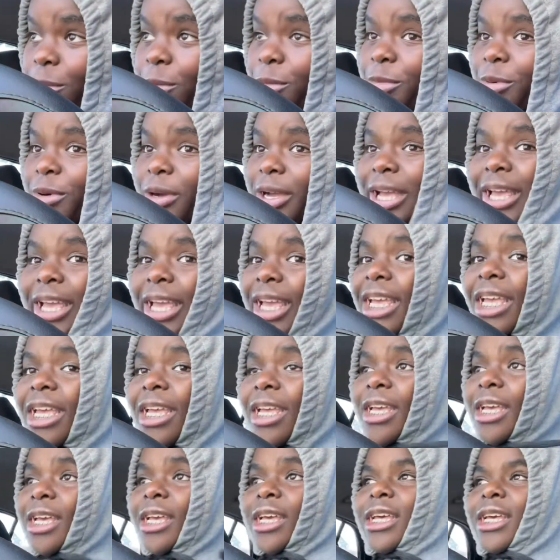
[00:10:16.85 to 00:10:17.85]
But
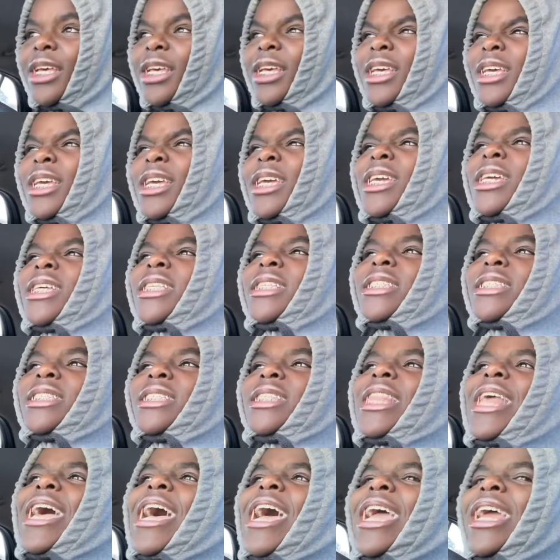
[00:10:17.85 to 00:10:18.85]
it just
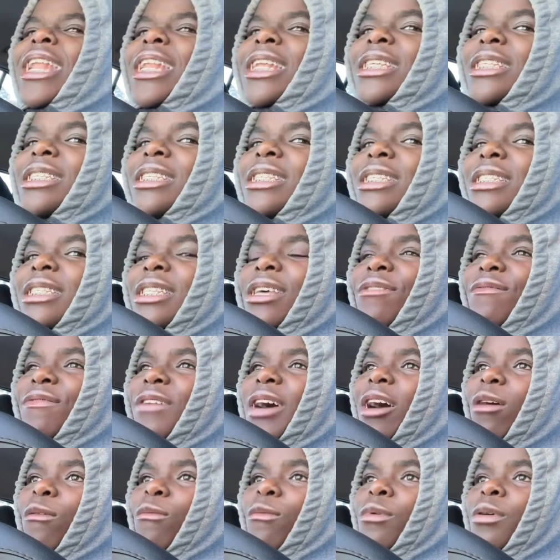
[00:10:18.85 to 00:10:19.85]
like the stuff
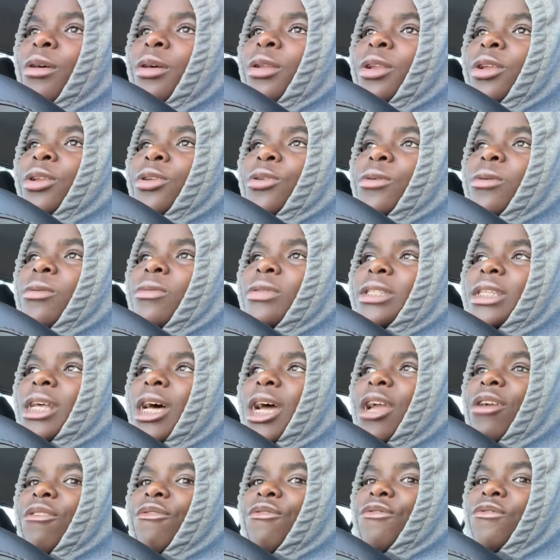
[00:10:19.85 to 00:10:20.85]
I wanted to do was
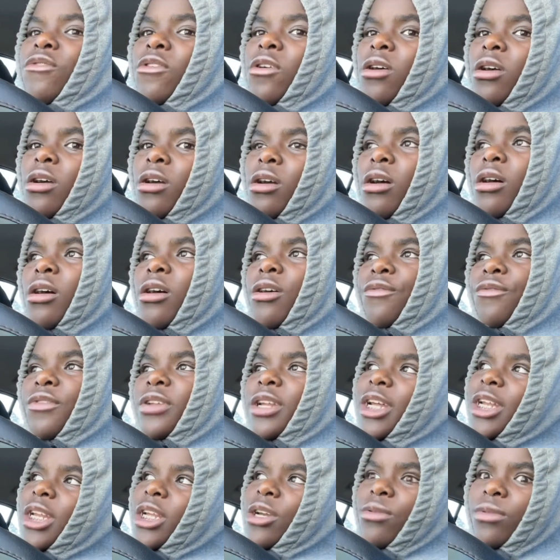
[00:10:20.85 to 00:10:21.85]
like far off,
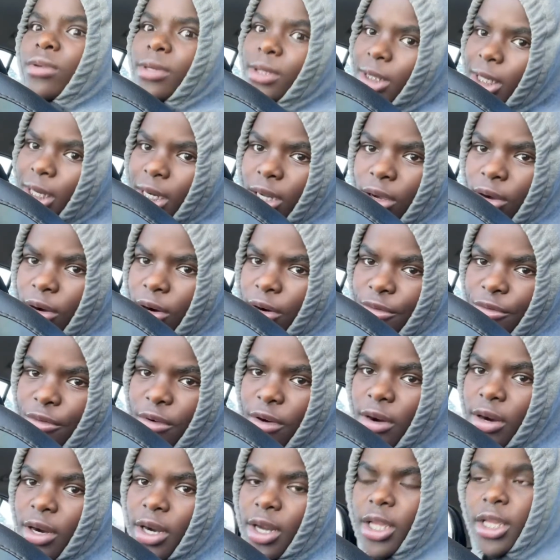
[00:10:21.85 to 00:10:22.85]
and I didn't want to drive that car
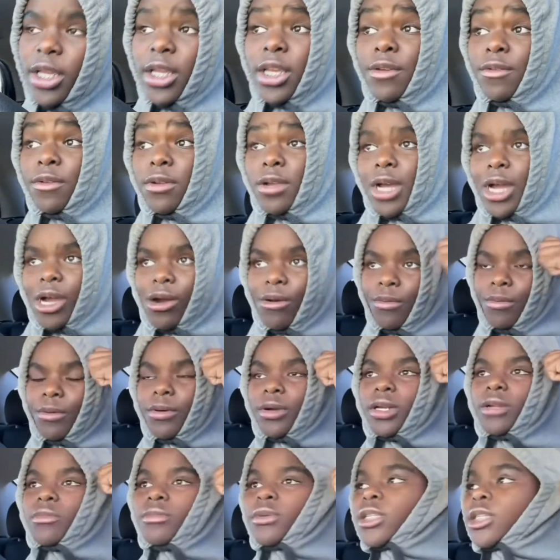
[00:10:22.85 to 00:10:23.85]
far, even though I
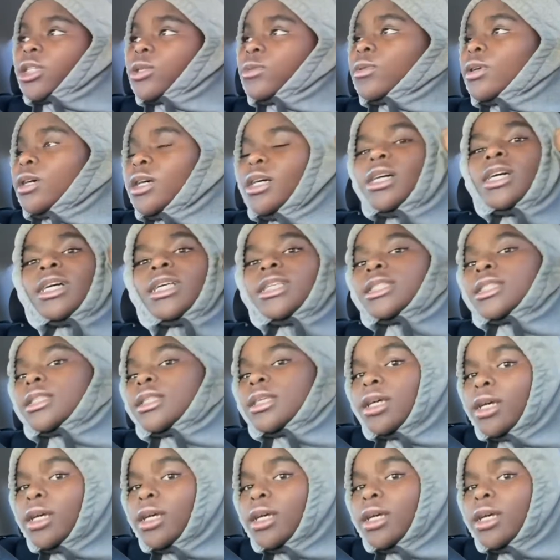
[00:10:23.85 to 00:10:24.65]
pretty much was.